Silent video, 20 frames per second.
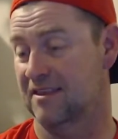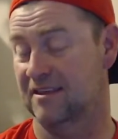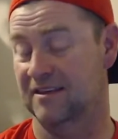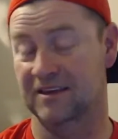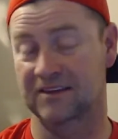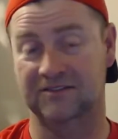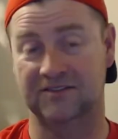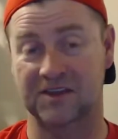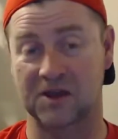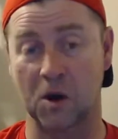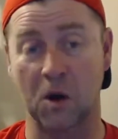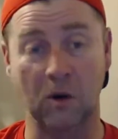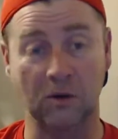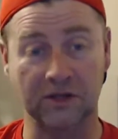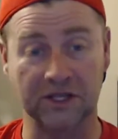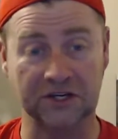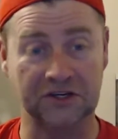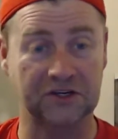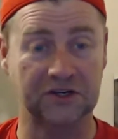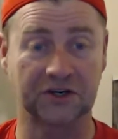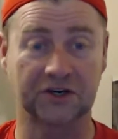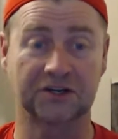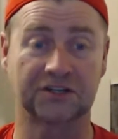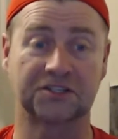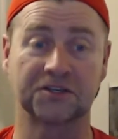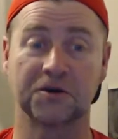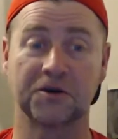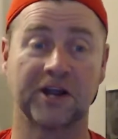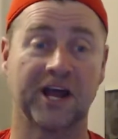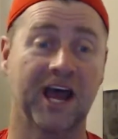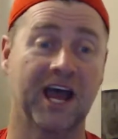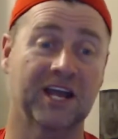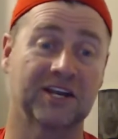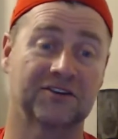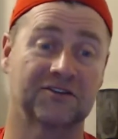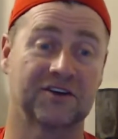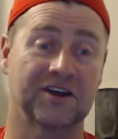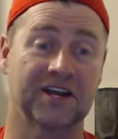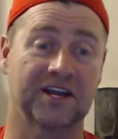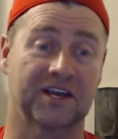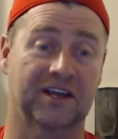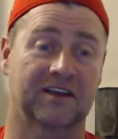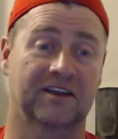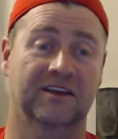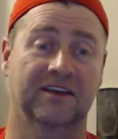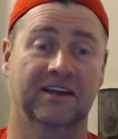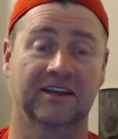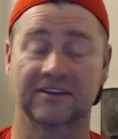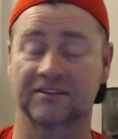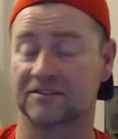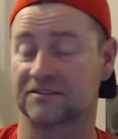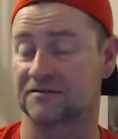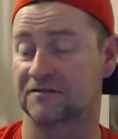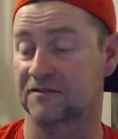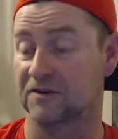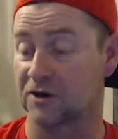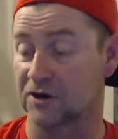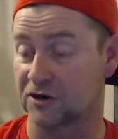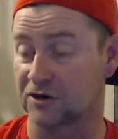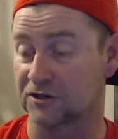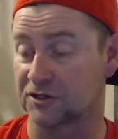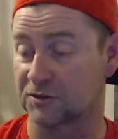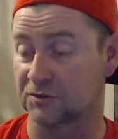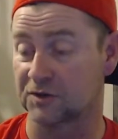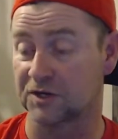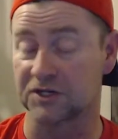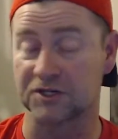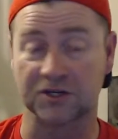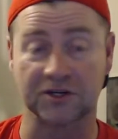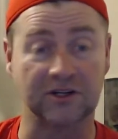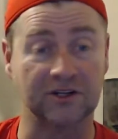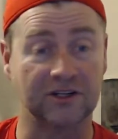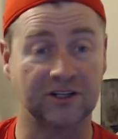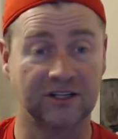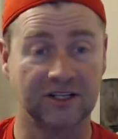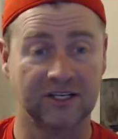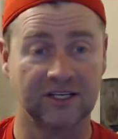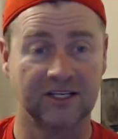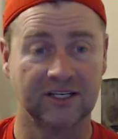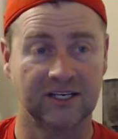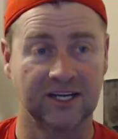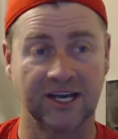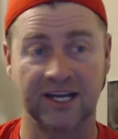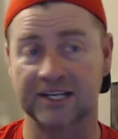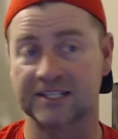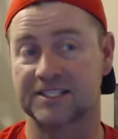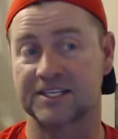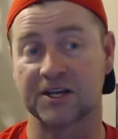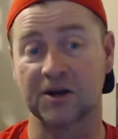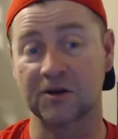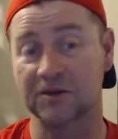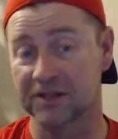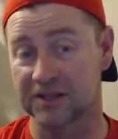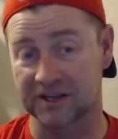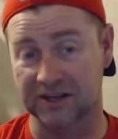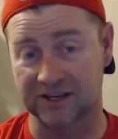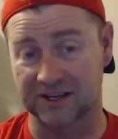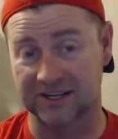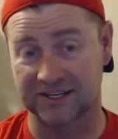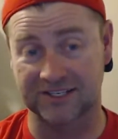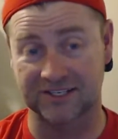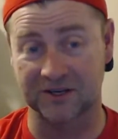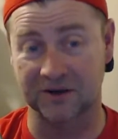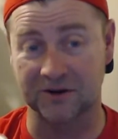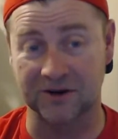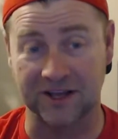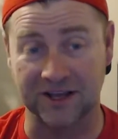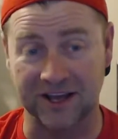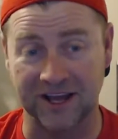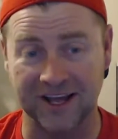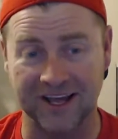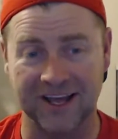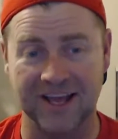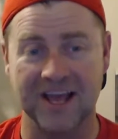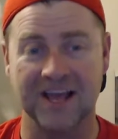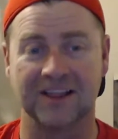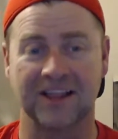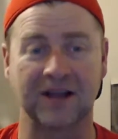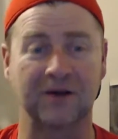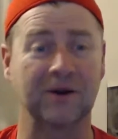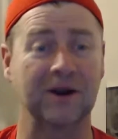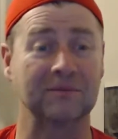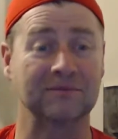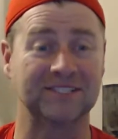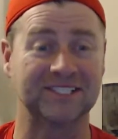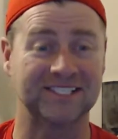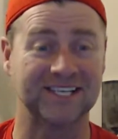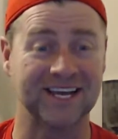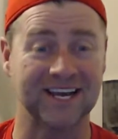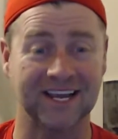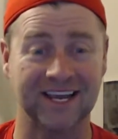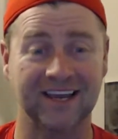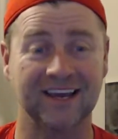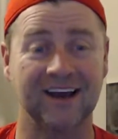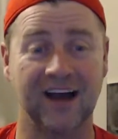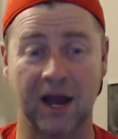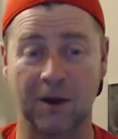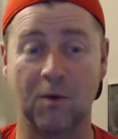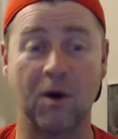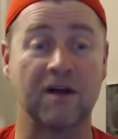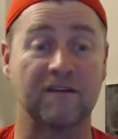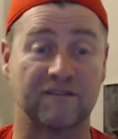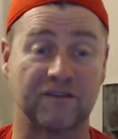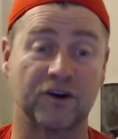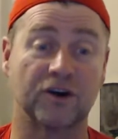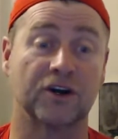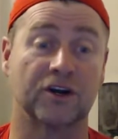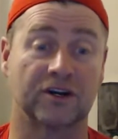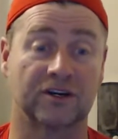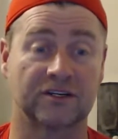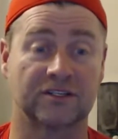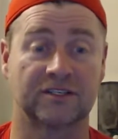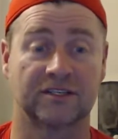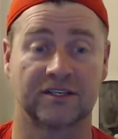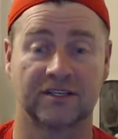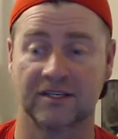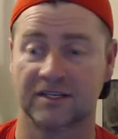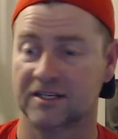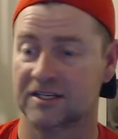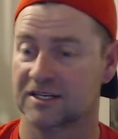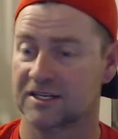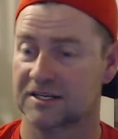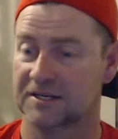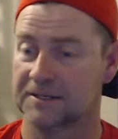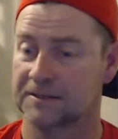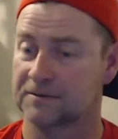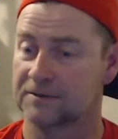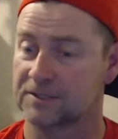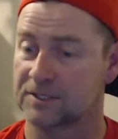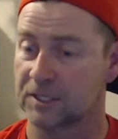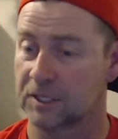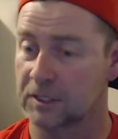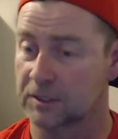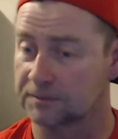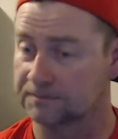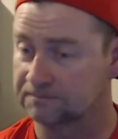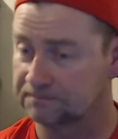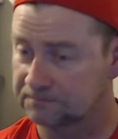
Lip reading: it's the only sugar soda I drink is Burners Original. And it's the only soda, like when I'm sick, I want Burners. So,